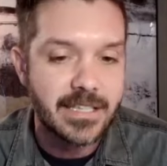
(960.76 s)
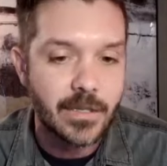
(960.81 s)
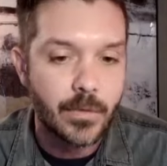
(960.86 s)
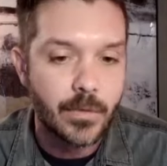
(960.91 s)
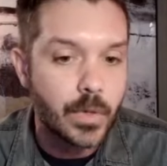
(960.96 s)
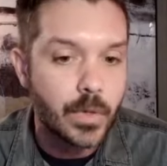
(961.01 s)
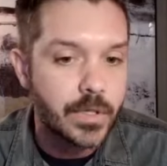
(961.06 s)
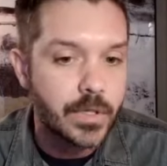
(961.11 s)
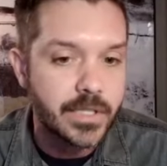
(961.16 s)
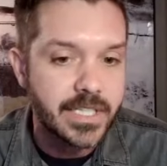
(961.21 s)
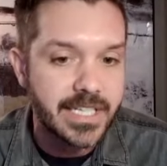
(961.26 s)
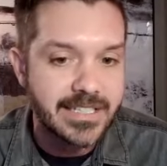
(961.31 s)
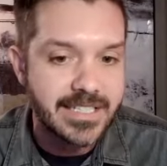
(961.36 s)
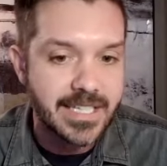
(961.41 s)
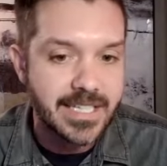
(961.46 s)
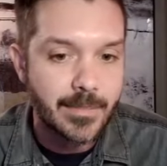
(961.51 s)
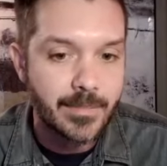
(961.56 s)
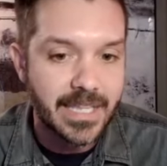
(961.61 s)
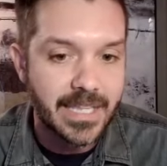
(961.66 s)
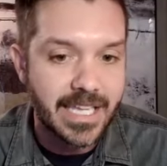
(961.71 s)
in the world at
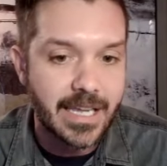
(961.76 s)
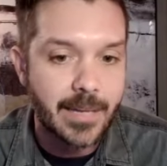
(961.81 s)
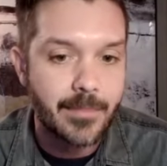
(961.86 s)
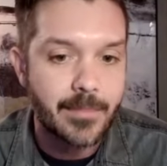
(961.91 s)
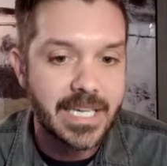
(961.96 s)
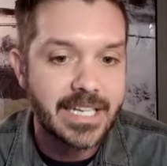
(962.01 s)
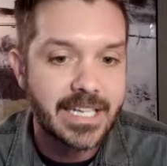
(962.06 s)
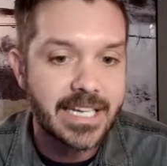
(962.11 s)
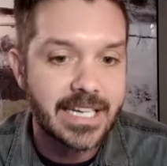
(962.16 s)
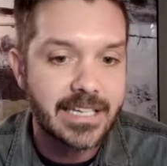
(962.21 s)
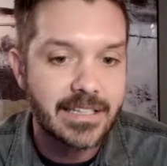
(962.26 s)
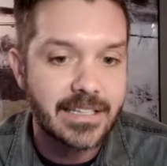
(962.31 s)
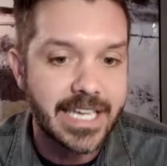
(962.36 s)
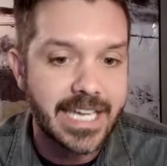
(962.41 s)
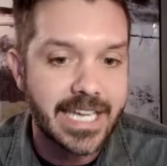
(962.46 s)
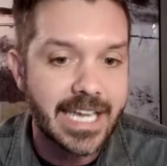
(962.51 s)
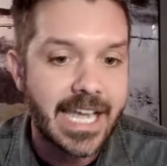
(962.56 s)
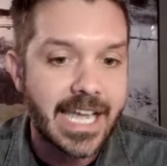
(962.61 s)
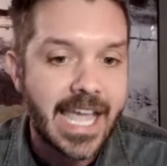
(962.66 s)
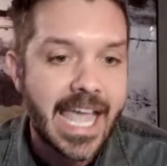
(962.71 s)
something
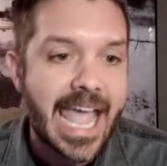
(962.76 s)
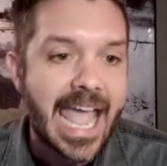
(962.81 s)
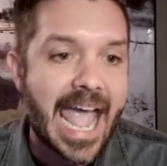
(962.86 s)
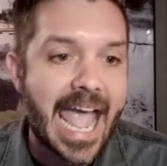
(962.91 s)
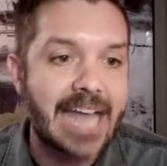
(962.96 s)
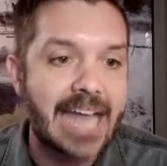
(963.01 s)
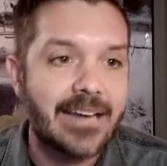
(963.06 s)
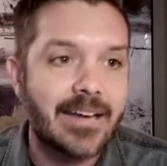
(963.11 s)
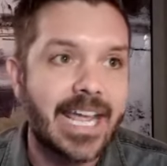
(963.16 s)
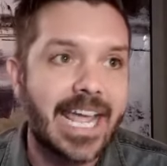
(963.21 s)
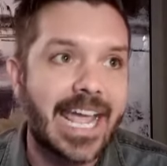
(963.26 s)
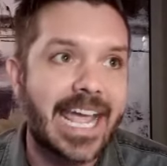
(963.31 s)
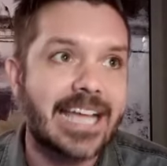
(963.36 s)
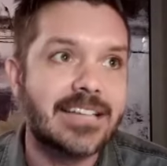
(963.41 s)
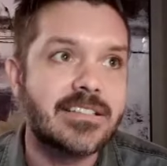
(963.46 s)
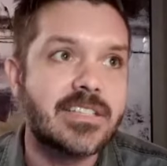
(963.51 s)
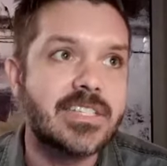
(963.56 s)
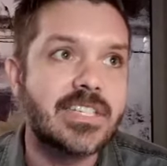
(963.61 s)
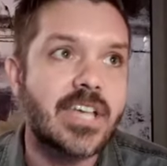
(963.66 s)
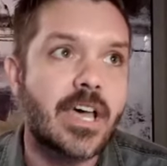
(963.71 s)
immediately and
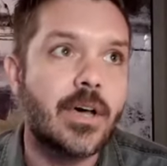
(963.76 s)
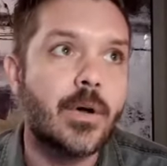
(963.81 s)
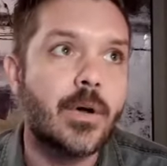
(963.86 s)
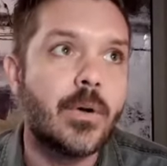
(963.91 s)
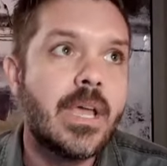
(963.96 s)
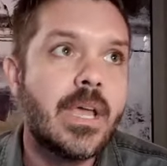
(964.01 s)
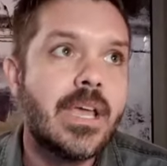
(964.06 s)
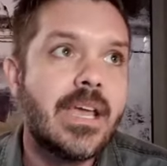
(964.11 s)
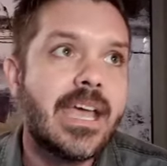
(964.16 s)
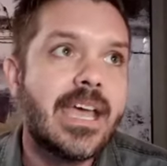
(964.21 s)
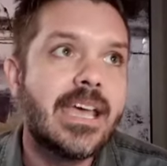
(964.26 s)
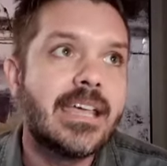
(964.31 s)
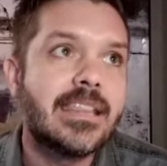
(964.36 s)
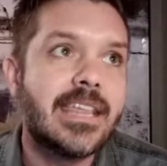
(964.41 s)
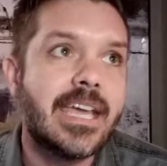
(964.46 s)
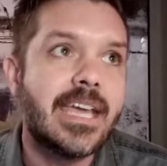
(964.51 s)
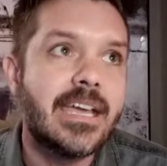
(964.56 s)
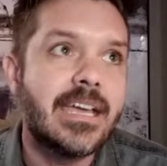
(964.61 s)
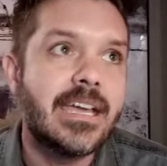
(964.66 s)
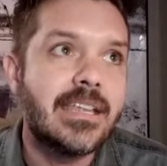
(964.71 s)
and so
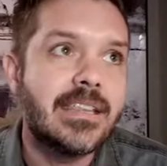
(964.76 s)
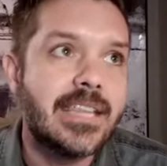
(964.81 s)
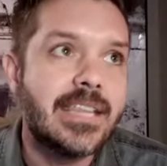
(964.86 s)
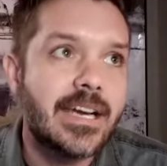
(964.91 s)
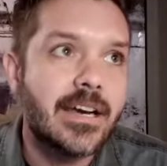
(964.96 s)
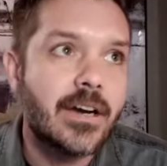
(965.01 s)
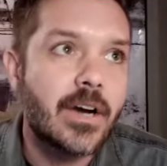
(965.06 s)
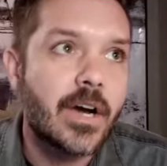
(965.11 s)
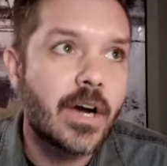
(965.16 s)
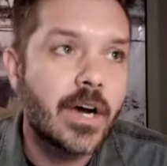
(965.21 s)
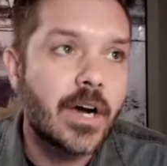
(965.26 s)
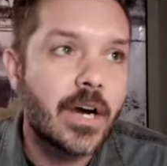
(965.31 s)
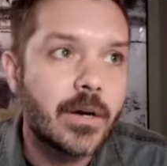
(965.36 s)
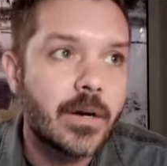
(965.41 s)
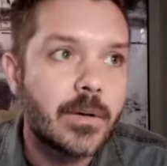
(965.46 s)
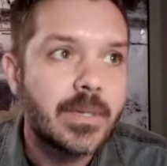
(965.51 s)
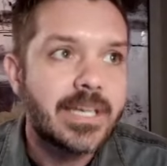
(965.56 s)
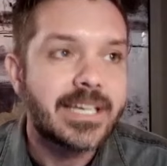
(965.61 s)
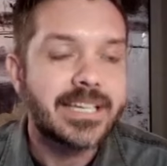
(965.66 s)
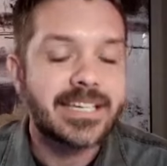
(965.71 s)
they there
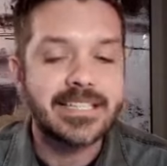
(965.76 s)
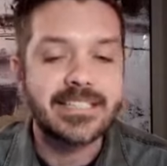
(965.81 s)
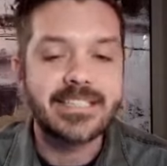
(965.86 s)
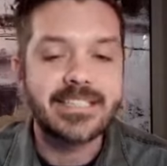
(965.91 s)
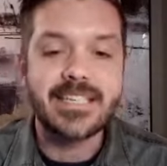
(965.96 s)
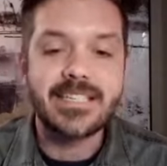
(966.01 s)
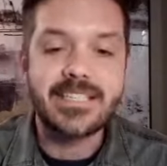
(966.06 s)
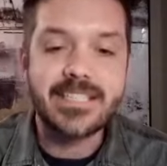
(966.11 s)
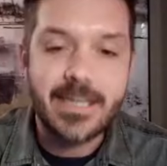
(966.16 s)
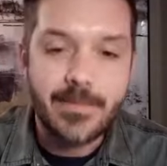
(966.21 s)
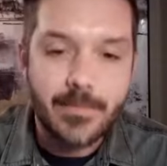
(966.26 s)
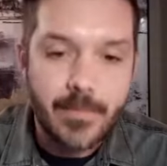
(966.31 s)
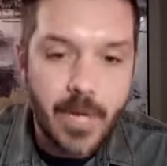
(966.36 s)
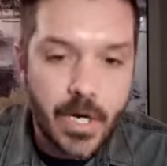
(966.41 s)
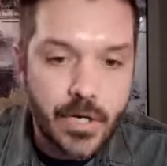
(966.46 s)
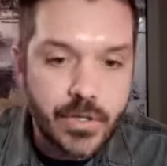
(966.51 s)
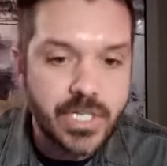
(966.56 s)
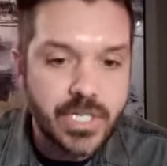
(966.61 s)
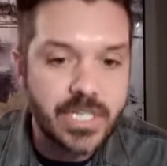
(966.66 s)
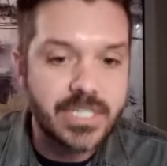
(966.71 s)
are consistent
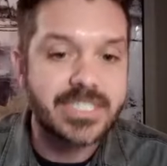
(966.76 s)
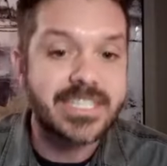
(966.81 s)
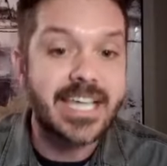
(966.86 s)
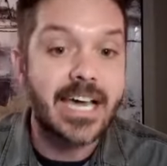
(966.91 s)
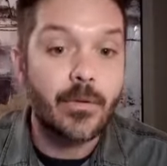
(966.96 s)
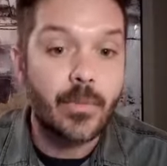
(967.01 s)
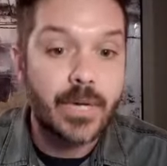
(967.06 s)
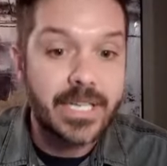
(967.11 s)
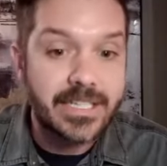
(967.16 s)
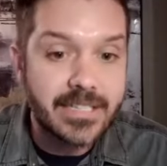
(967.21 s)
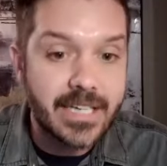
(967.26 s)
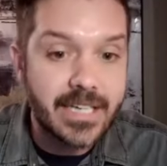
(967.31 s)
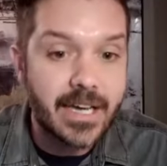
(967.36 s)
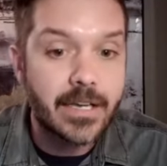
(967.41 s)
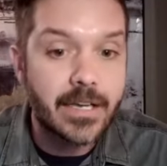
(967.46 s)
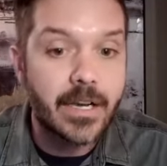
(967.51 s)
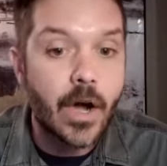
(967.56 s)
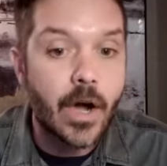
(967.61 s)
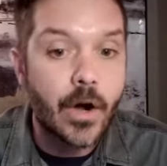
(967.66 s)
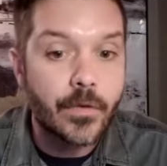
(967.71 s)
motions that when
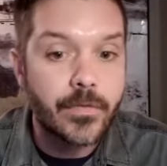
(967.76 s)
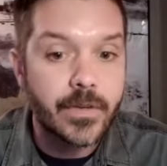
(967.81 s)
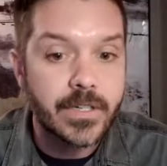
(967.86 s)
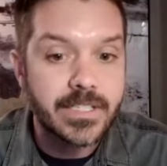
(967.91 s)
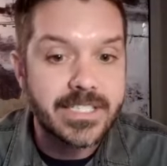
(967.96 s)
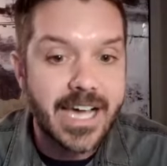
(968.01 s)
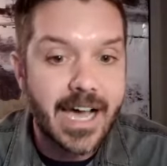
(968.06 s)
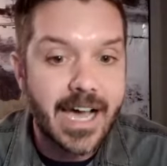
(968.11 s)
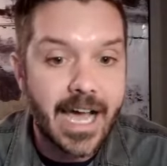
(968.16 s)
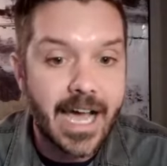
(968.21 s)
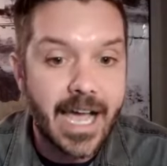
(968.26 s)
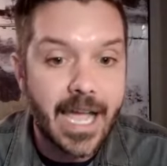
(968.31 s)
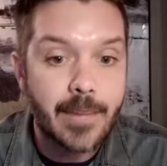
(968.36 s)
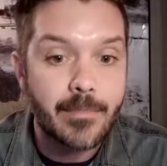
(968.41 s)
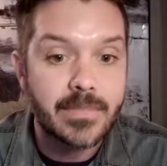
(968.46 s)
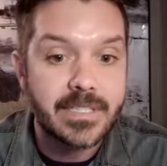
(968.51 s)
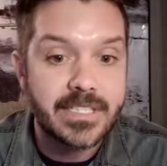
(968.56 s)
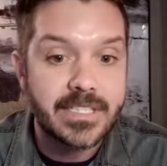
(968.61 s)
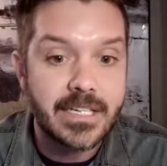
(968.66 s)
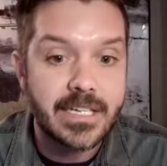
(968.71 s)
done over
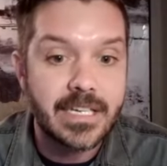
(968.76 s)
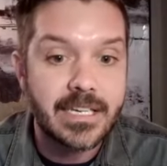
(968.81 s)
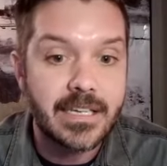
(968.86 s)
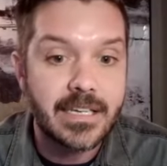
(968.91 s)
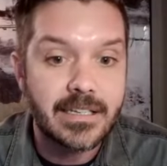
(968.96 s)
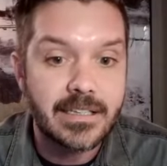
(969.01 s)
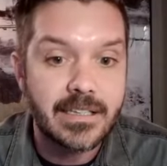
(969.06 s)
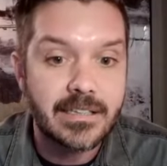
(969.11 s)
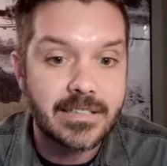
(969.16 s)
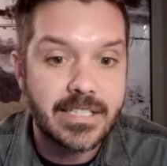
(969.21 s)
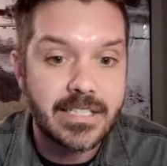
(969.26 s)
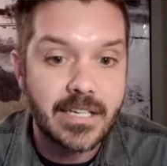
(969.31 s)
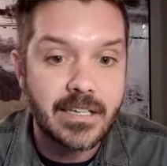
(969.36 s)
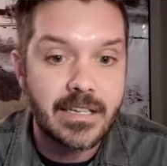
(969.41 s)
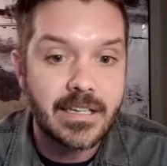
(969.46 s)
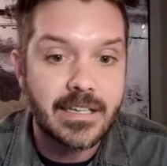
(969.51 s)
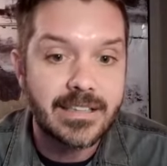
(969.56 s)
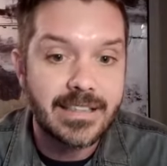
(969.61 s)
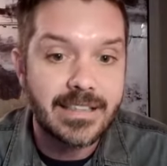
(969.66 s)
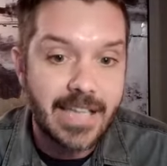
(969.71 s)
time de,
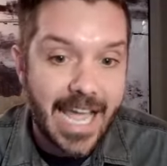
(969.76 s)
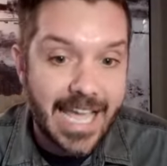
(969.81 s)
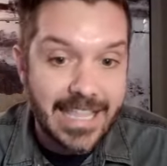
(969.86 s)
de,